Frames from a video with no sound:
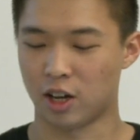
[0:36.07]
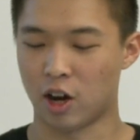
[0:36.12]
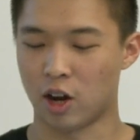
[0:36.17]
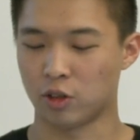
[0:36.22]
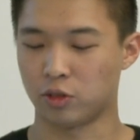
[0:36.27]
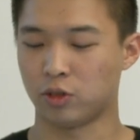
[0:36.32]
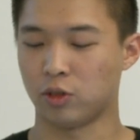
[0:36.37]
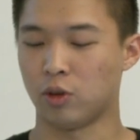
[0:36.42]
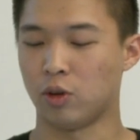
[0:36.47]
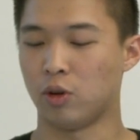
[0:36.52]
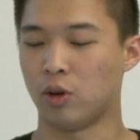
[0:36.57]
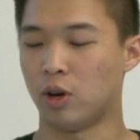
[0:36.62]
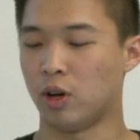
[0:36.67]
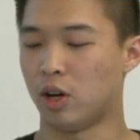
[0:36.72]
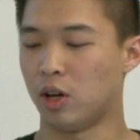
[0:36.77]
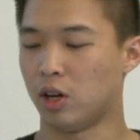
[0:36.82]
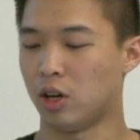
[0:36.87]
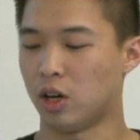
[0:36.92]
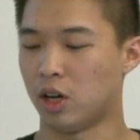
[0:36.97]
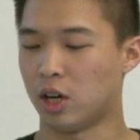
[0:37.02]
also
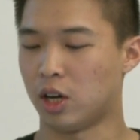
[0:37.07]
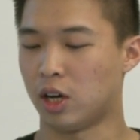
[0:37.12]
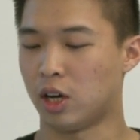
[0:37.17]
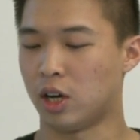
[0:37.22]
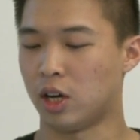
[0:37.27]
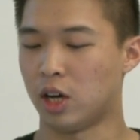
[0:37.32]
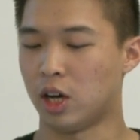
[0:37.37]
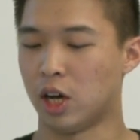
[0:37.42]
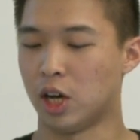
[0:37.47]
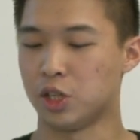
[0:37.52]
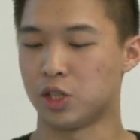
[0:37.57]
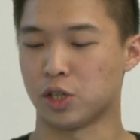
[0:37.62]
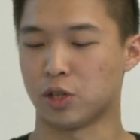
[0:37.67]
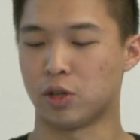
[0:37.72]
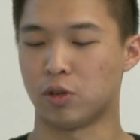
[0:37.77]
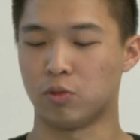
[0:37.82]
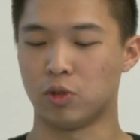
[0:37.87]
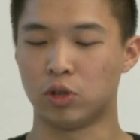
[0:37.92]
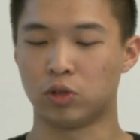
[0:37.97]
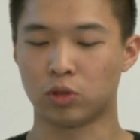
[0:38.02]
uh, a
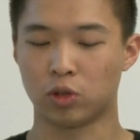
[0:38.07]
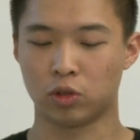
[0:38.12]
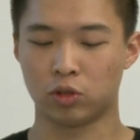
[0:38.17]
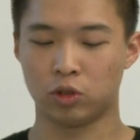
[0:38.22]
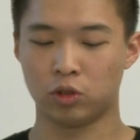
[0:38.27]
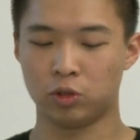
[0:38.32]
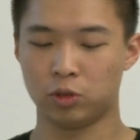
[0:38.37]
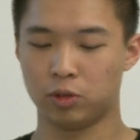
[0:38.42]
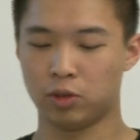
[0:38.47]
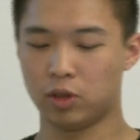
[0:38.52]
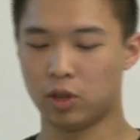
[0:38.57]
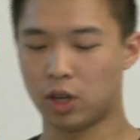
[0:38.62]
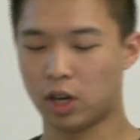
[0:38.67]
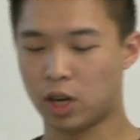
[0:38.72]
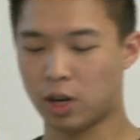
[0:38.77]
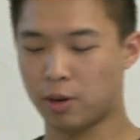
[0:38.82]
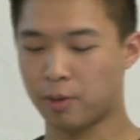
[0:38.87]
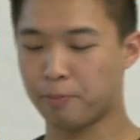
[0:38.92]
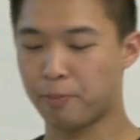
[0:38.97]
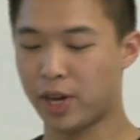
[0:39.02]
general resources
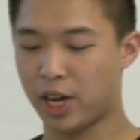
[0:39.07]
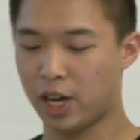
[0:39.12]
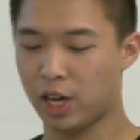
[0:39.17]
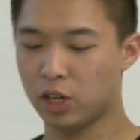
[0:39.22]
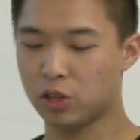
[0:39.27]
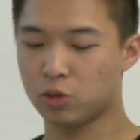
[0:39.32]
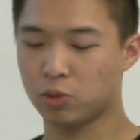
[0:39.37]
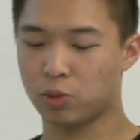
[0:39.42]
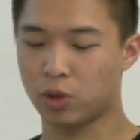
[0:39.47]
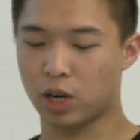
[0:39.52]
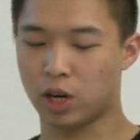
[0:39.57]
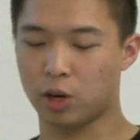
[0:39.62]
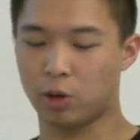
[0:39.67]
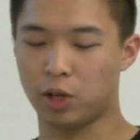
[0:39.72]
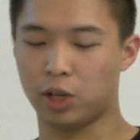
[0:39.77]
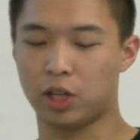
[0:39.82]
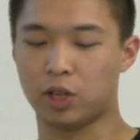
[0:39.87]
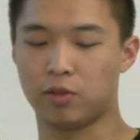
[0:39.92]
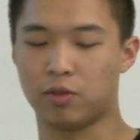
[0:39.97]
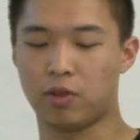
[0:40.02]
uh, page where
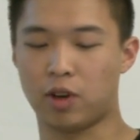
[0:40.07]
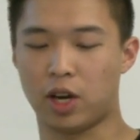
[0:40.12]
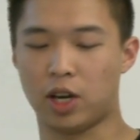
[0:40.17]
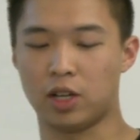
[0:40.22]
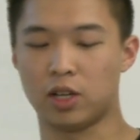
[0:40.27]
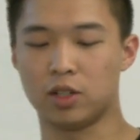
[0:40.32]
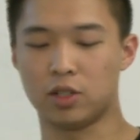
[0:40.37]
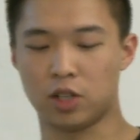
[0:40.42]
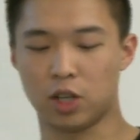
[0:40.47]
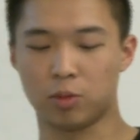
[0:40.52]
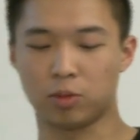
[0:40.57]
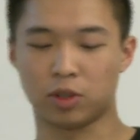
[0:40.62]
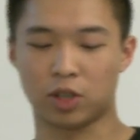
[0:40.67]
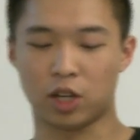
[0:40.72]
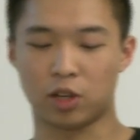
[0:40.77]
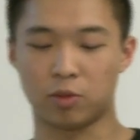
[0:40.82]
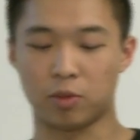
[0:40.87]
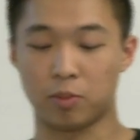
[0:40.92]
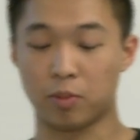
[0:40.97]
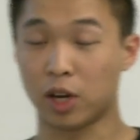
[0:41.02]
you can find tips on how
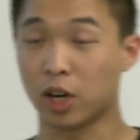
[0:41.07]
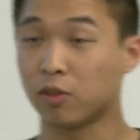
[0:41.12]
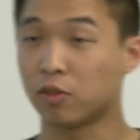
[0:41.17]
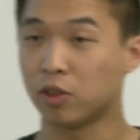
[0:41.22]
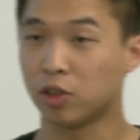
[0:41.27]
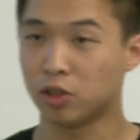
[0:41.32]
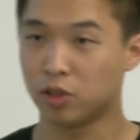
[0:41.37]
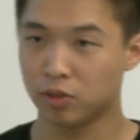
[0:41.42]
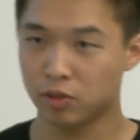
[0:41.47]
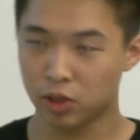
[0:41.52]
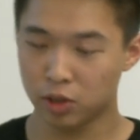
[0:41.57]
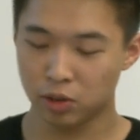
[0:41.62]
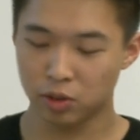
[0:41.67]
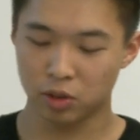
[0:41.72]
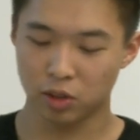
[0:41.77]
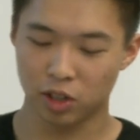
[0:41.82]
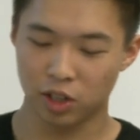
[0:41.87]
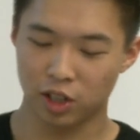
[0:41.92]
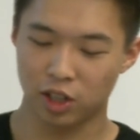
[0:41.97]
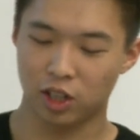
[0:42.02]
to prepare for an interview,
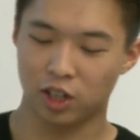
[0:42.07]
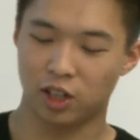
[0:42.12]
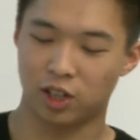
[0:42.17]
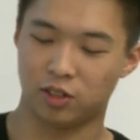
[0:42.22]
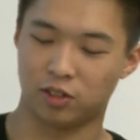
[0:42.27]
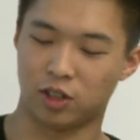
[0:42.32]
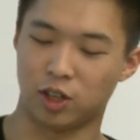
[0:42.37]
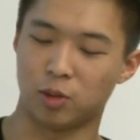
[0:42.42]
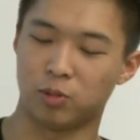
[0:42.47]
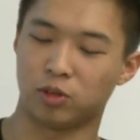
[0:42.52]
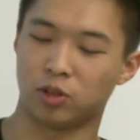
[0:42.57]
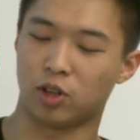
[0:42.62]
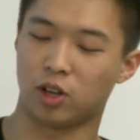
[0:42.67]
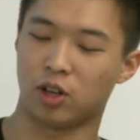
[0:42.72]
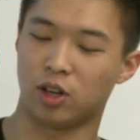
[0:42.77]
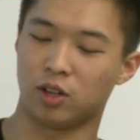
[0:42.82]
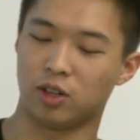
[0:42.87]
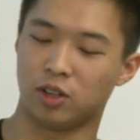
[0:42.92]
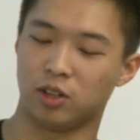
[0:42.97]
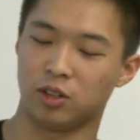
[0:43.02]
tips
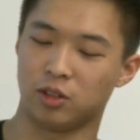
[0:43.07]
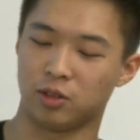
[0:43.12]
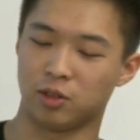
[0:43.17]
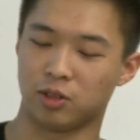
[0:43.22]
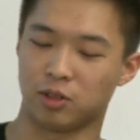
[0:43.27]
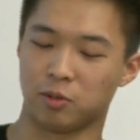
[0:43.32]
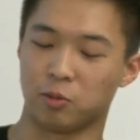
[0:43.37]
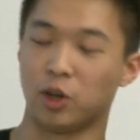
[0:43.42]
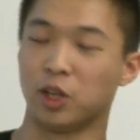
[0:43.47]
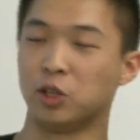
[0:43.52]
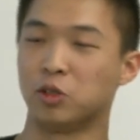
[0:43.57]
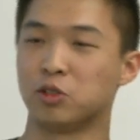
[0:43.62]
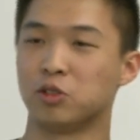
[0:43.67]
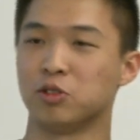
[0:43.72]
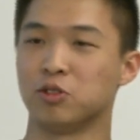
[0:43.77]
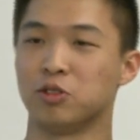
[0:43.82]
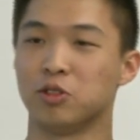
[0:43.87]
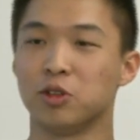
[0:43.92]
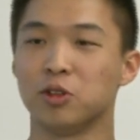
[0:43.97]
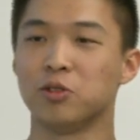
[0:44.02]
on what you
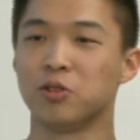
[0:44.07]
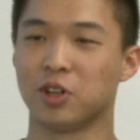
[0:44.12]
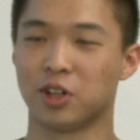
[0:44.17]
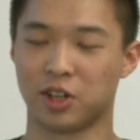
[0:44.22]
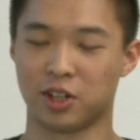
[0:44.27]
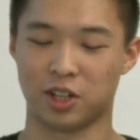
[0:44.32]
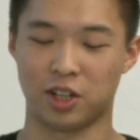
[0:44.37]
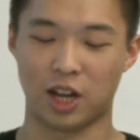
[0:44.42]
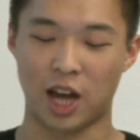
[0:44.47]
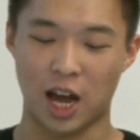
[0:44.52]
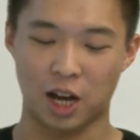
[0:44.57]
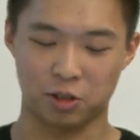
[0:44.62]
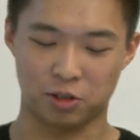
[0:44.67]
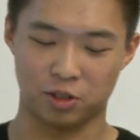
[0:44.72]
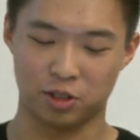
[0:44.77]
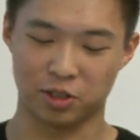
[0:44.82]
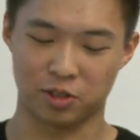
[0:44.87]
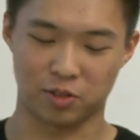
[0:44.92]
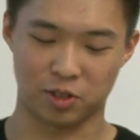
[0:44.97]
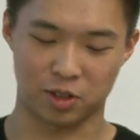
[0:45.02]
should do during an actual
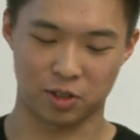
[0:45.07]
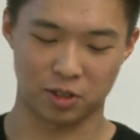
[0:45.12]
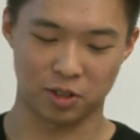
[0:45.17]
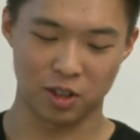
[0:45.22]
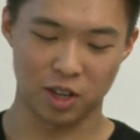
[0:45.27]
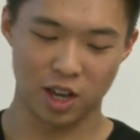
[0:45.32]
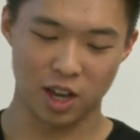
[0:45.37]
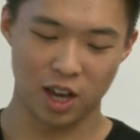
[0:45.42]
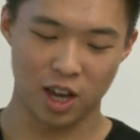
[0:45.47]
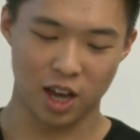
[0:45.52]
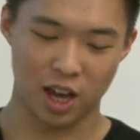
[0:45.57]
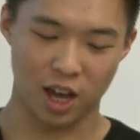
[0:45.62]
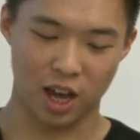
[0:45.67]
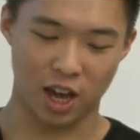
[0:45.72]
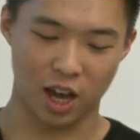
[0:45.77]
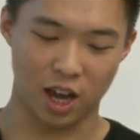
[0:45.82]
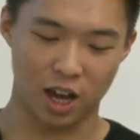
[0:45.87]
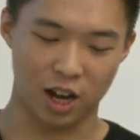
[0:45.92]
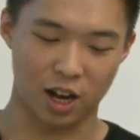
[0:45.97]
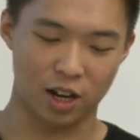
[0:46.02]
interview,
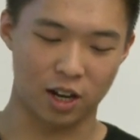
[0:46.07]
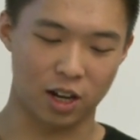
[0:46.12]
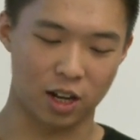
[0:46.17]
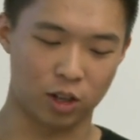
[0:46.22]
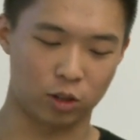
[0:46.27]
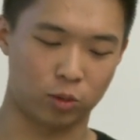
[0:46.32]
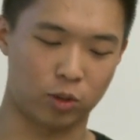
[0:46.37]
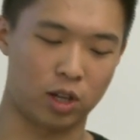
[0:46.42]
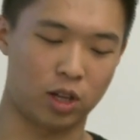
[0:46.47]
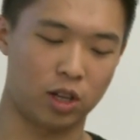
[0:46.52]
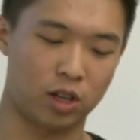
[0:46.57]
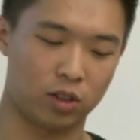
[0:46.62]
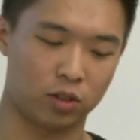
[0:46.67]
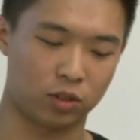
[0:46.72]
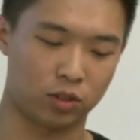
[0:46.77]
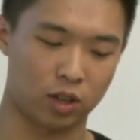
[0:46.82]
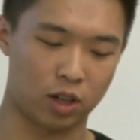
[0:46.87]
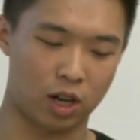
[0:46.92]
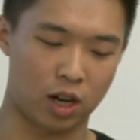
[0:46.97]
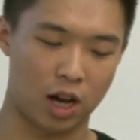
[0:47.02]
and as well
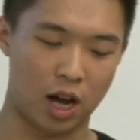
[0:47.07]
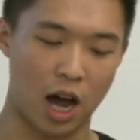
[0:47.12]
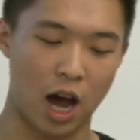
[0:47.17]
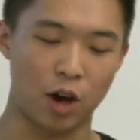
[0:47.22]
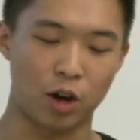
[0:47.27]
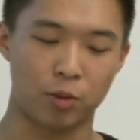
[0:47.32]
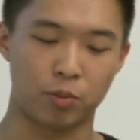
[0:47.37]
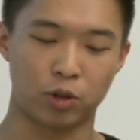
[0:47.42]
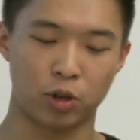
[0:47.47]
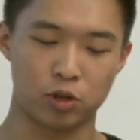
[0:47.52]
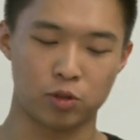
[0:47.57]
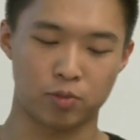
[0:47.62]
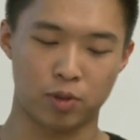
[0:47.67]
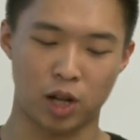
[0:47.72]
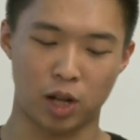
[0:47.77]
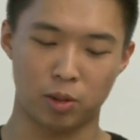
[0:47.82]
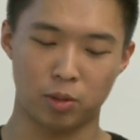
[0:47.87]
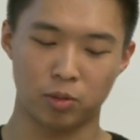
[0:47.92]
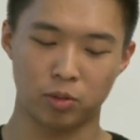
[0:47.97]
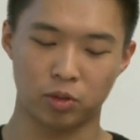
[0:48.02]
as uh, how to approach
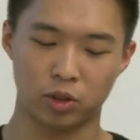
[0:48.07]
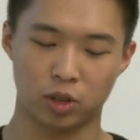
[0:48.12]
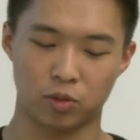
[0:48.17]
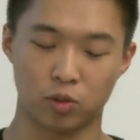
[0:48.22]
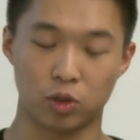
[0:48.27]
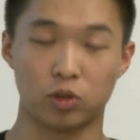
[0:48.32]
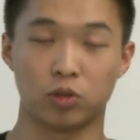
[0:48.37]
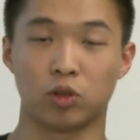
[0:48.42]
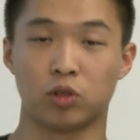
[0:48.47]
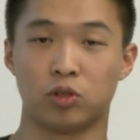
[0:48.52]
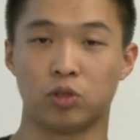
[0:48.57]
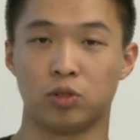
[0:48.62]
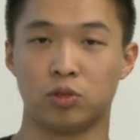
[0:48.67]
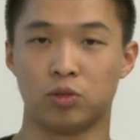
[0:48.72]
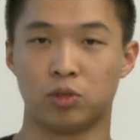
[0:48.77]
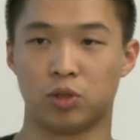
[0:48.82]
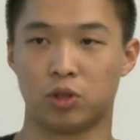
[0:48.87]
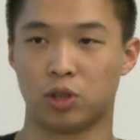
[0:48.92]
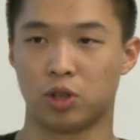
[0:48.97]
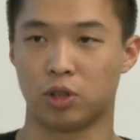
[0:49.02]
problems and resources
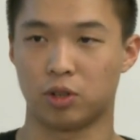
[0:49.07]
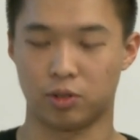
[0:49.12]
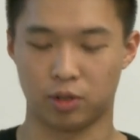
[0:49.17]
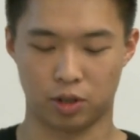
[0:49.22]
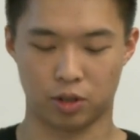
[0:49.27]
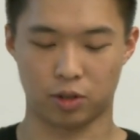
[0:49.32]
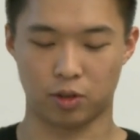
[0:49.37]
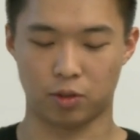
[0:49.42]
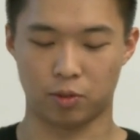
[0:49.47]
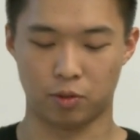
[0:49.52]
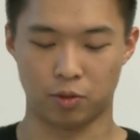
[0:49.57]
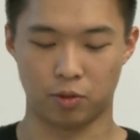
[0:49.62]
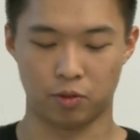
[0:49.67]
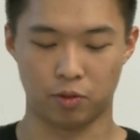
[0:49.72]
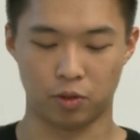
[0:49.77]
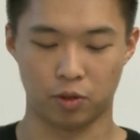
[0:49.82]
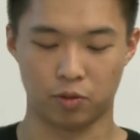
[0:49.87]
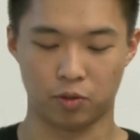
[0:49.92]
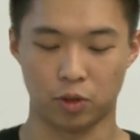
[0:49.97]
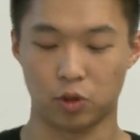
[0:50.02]
for you
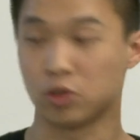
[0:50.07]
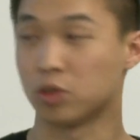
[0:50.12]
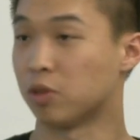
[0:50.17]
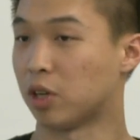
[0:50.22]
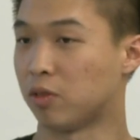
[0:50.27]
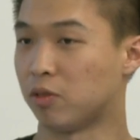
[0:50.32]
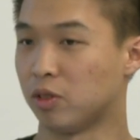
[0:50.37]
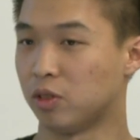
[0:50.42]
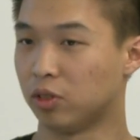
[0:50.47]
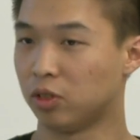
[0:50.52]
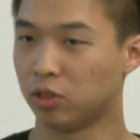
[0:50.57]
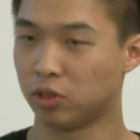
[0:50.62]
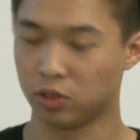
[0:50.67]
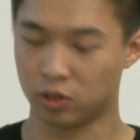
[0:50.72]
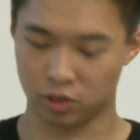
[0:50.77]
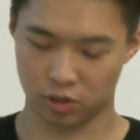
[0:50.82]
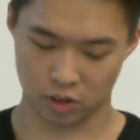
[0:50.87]
know, future reference.